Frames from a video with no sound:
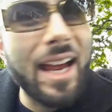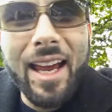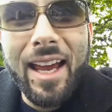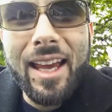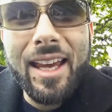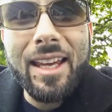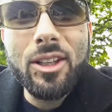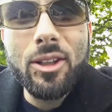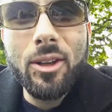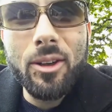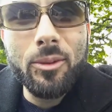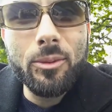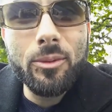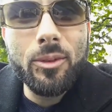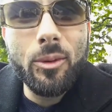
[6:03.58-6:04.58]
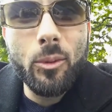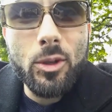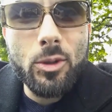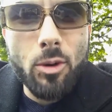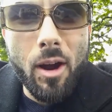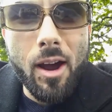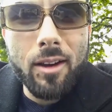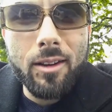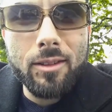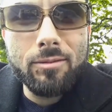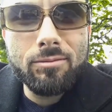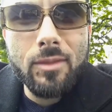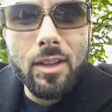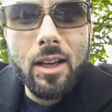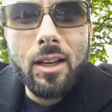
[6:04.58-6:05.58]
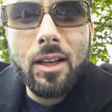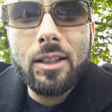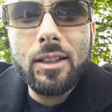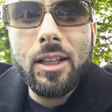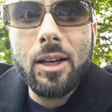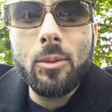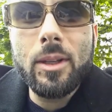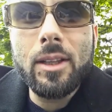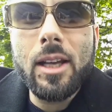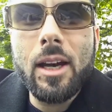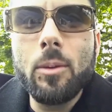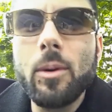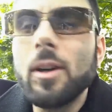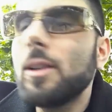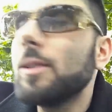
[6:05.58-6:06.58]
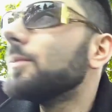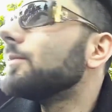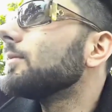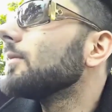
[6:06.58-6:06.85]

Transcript: Hey, we tried, didn't win that one,